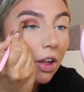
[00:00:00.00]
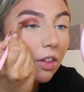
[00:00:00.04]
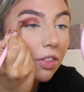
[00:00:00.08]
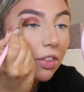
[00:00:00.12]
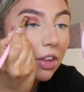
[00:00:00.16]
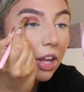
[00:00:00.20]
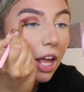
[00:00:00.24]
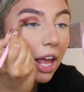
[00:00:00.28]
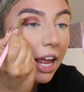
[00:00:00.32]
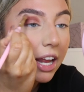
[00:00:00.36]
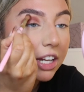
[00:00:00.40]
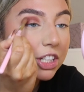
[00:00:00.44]

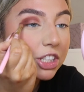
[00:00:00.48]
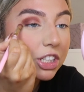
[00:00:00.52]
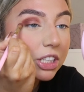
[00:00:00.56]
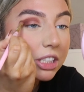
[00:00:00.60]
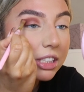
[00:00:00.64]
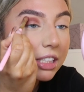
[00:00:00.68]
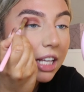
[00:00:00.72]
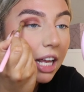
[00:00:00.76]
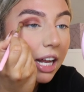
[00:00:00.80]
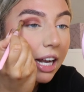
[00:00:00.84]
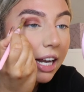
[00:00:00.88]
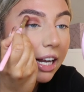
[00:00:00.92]
the
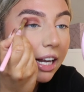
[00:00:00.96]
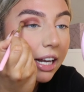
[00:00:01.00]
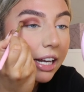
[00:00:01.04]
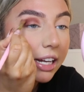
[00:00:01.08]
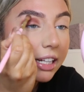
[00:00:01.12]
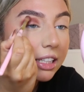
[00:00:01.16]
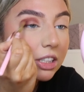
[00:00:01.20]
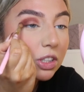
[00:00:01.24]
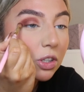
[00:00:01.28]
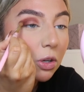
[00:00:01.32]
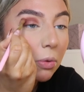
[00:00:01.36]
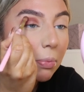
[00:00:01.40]
edges a
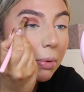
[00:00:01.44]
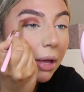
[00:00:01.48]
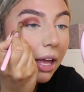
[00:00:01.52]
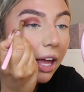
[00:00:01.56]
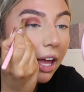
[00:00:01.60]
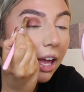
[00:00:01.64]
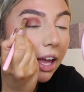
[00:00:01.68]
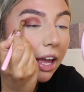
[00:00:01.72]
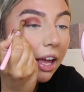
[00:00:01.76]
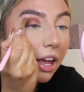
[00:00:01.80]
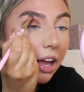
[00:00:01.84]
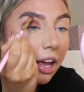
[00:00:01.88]
little
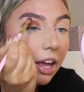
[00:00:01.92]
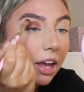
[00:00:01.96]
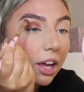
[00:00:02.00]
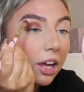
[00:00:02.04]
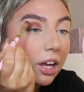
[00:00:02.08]
bit,